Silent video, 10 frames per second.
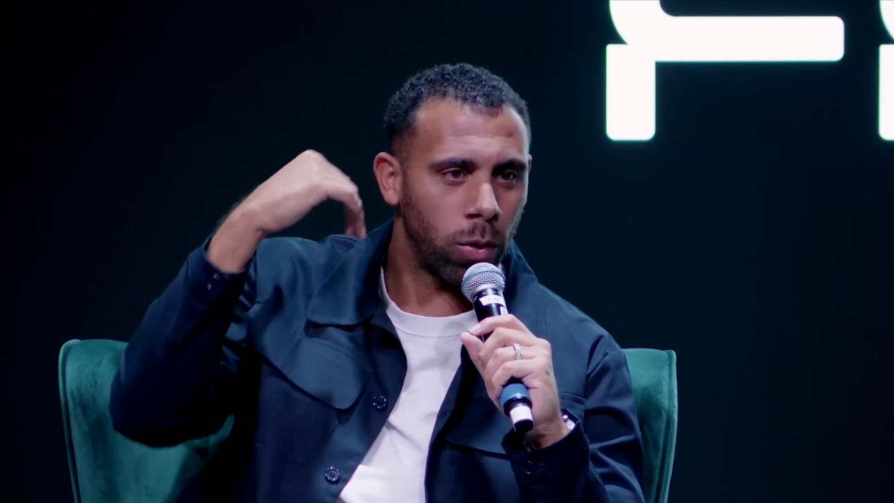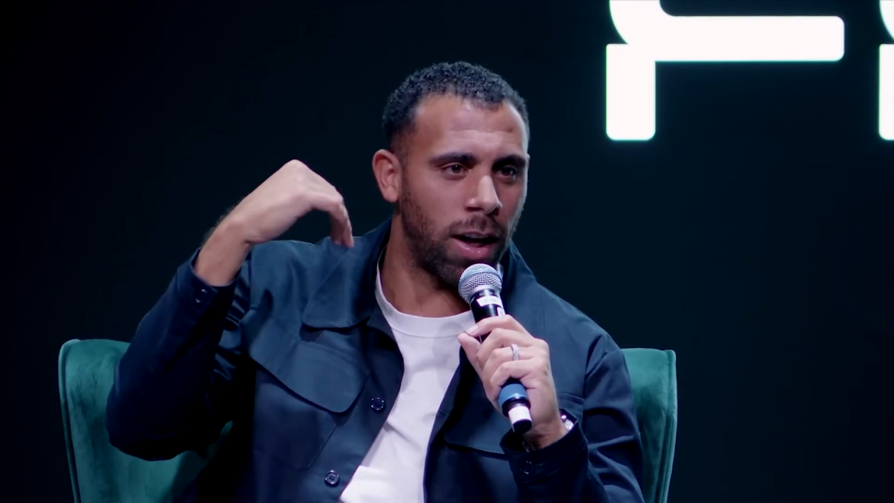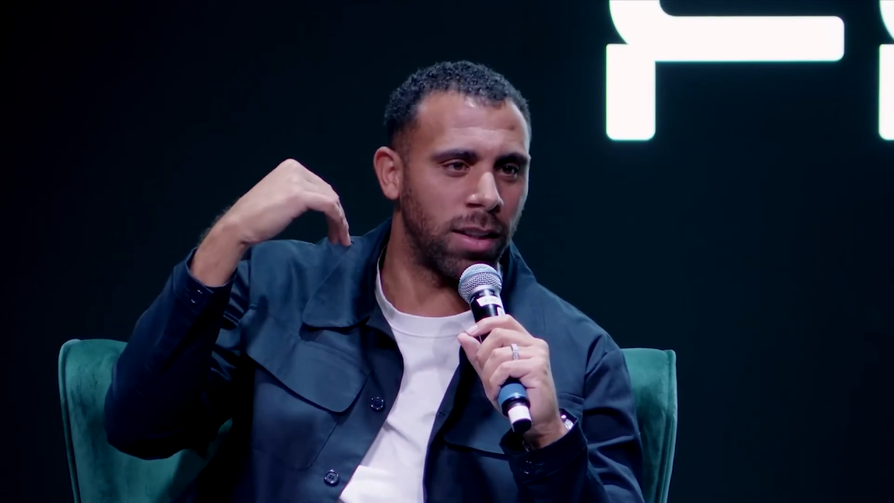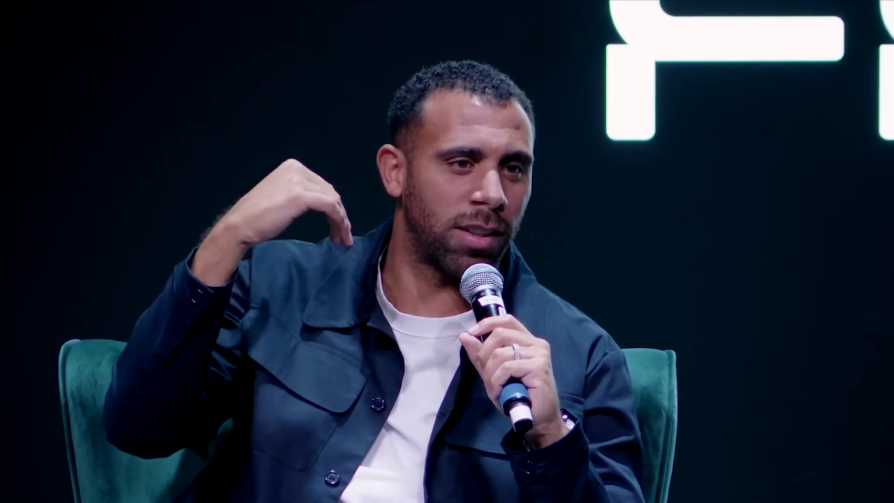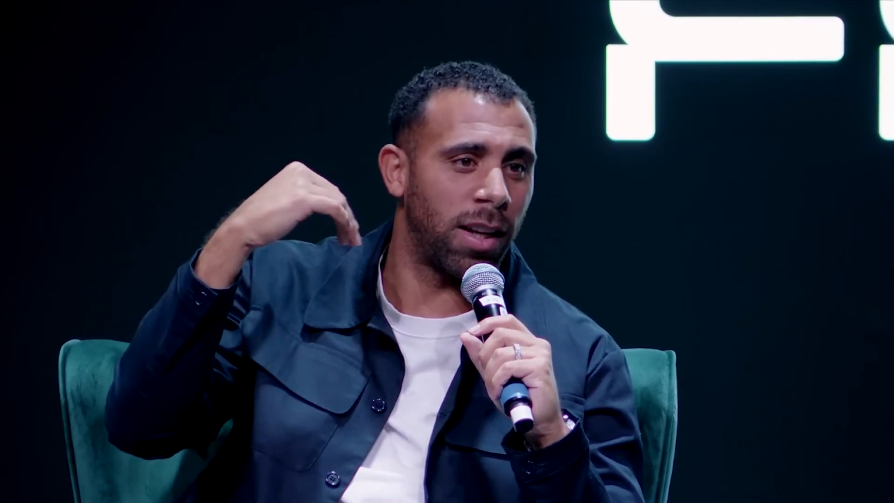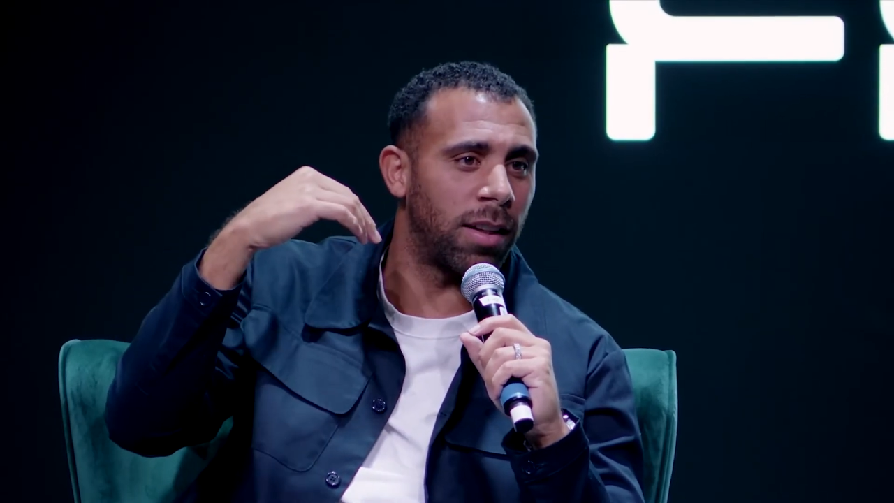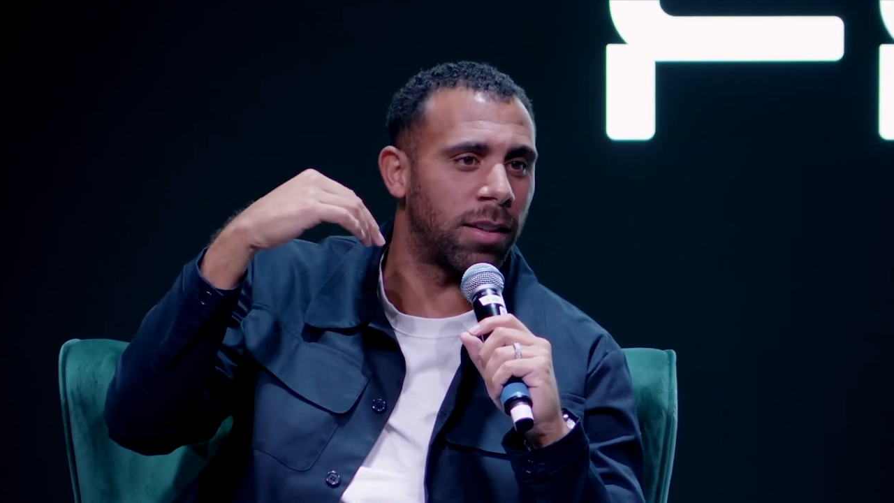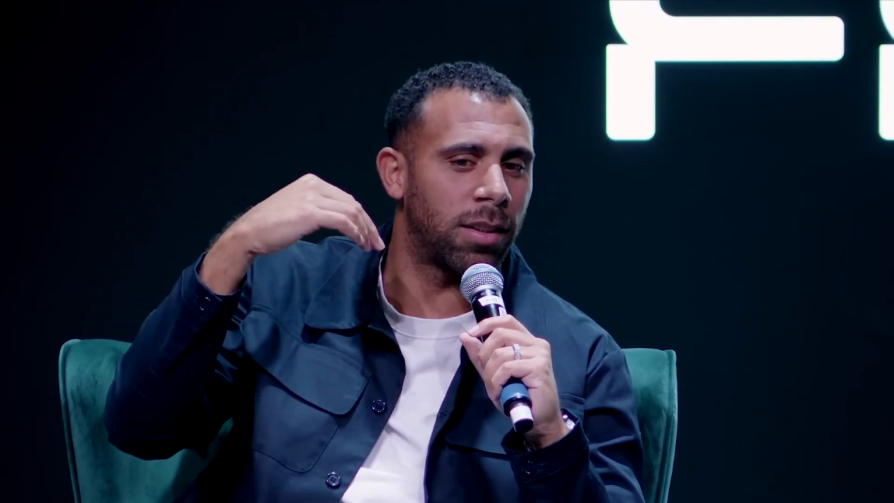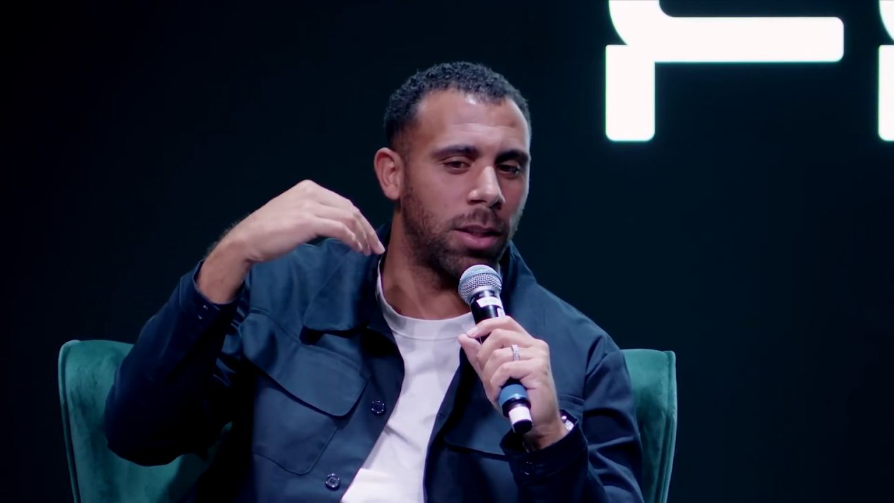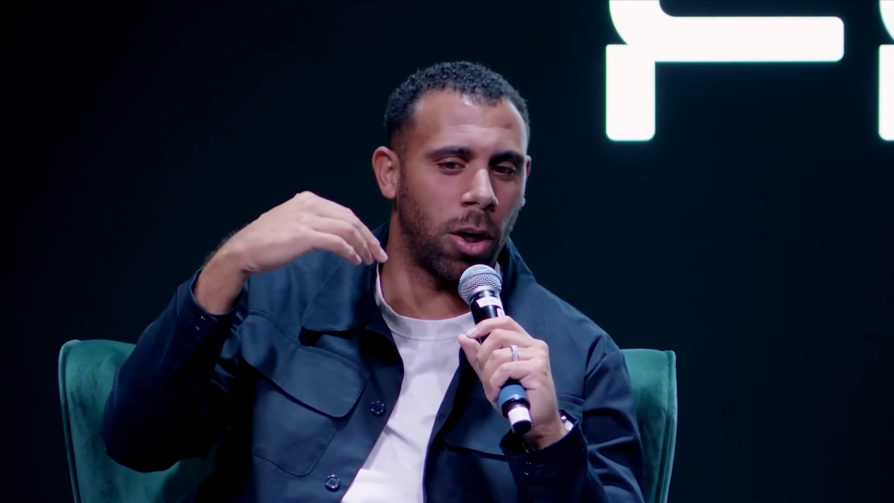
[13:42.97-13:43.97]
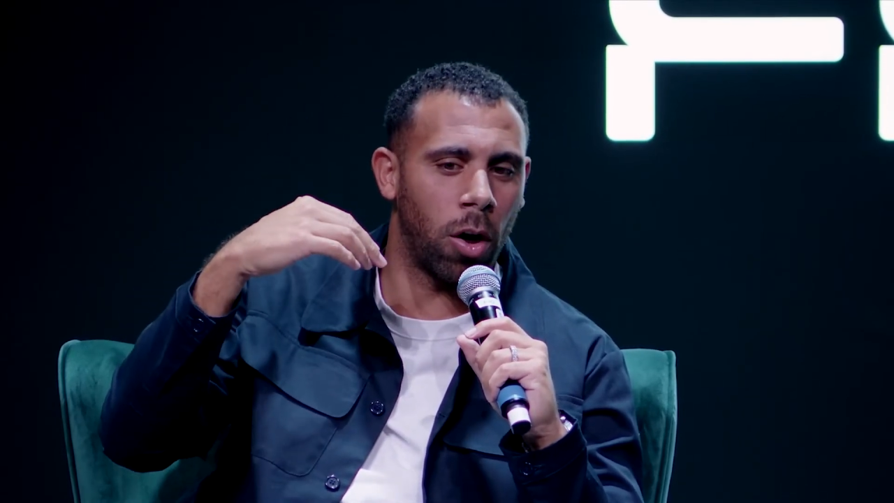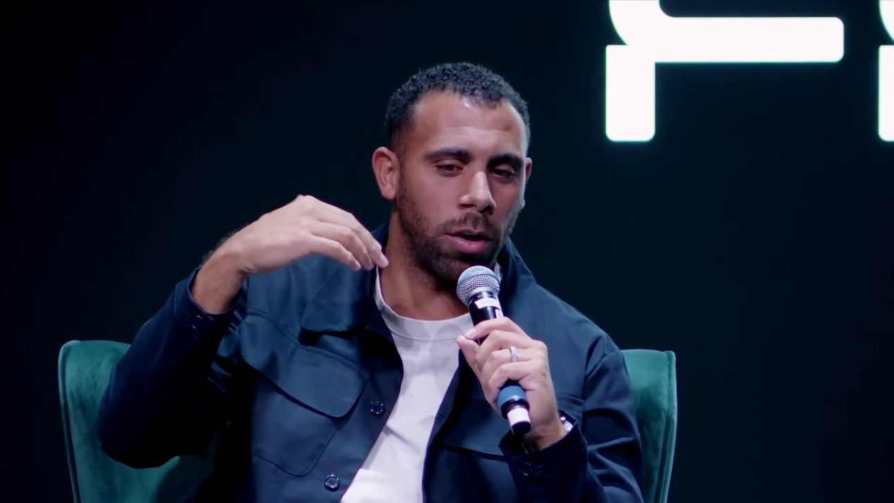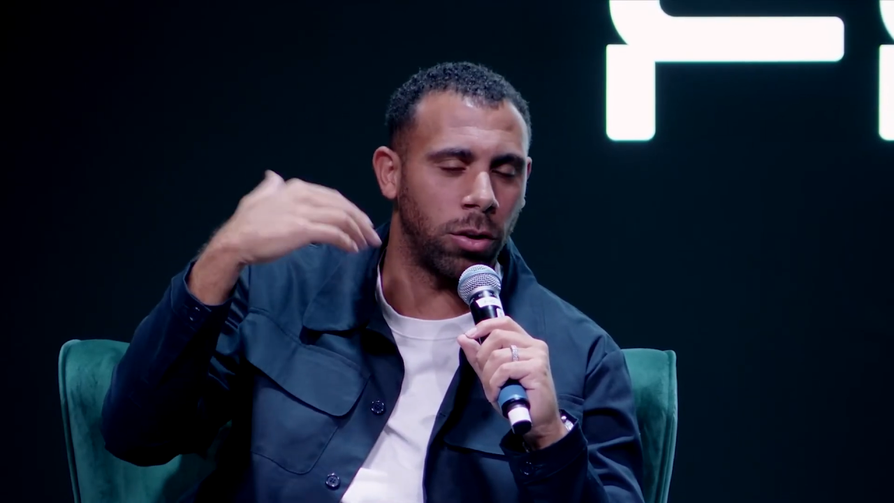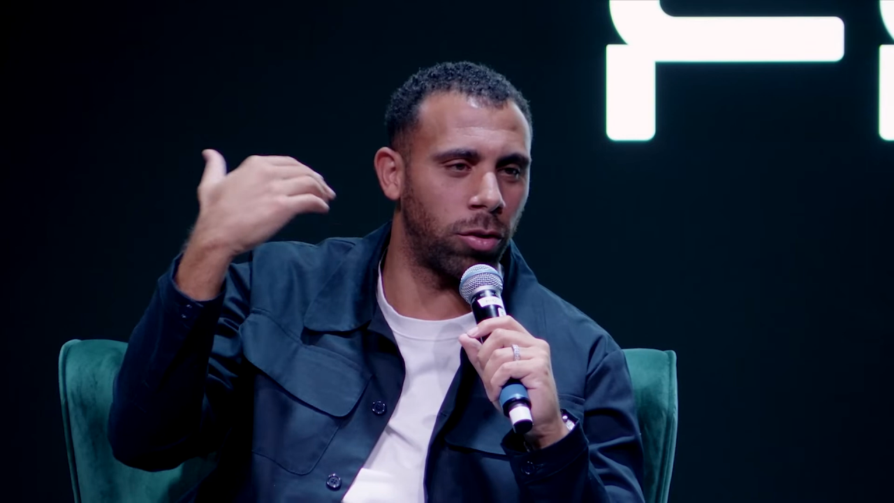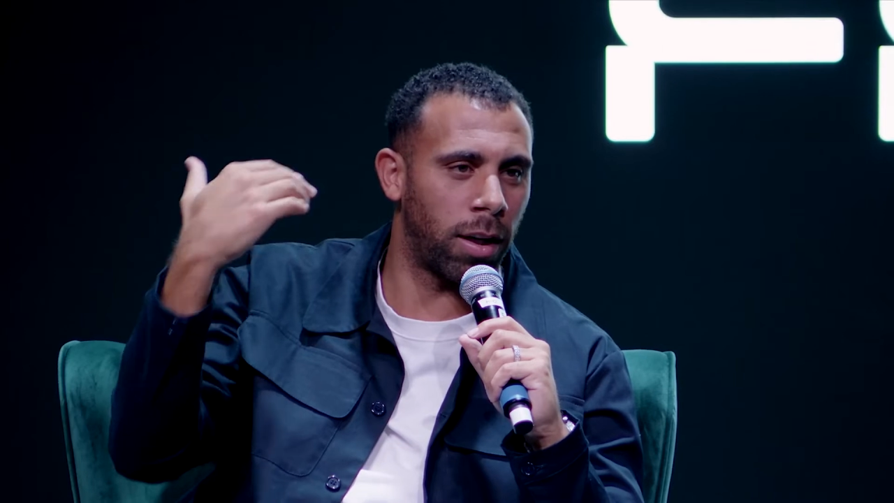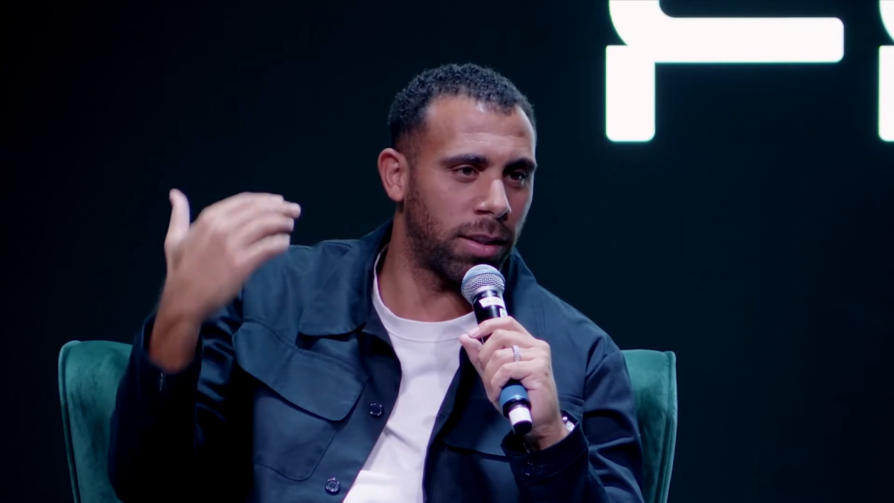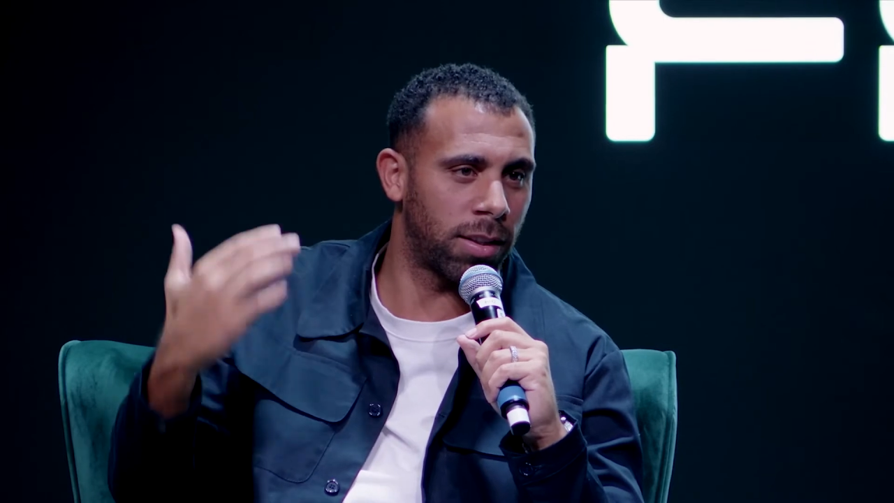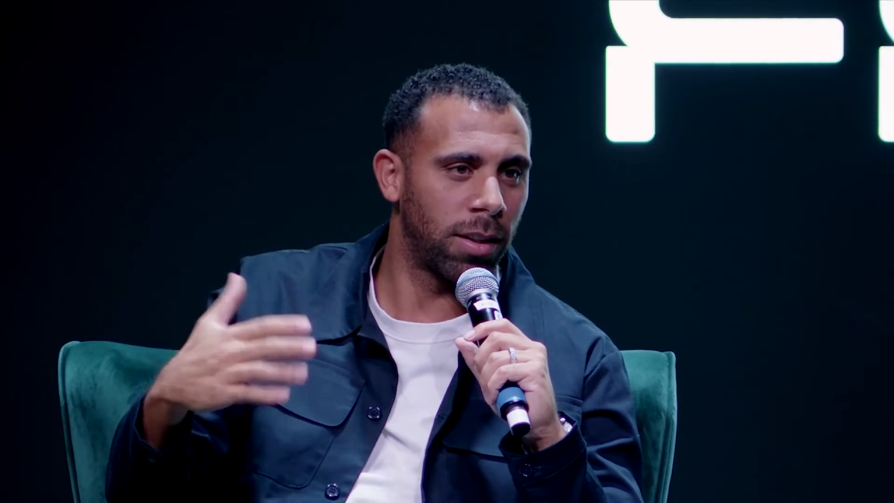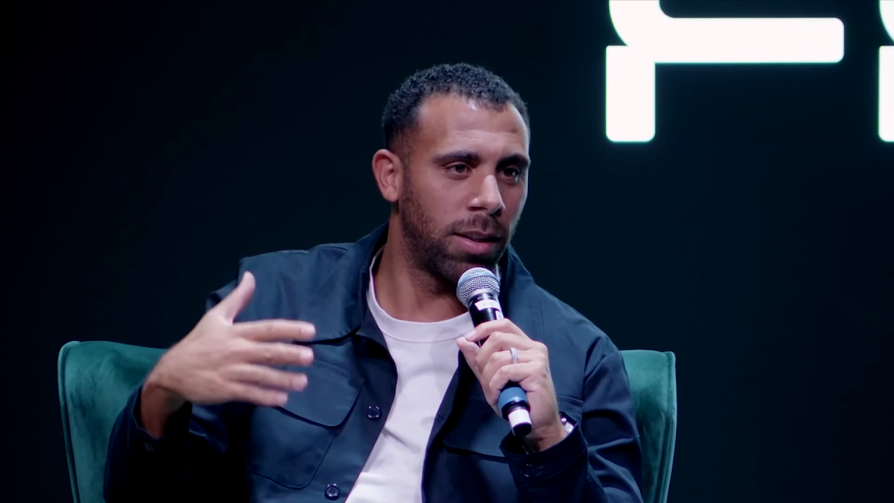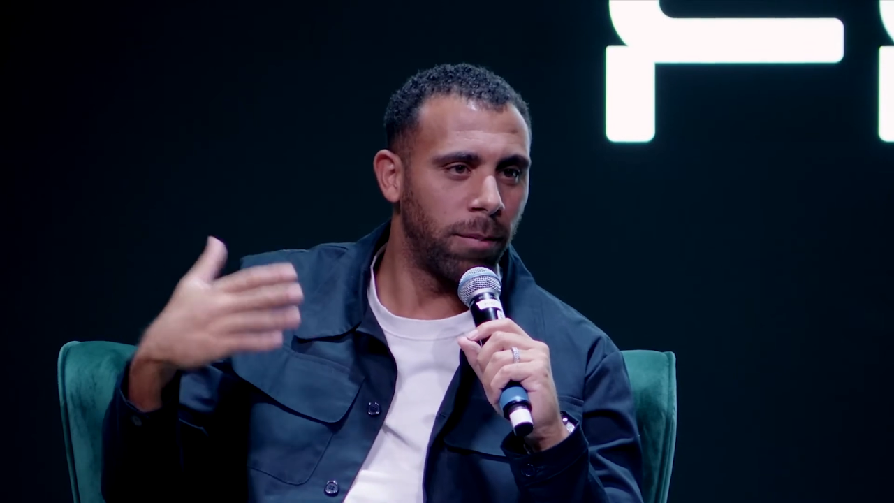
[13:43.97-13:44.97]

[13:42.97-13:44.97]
downstairs to go and address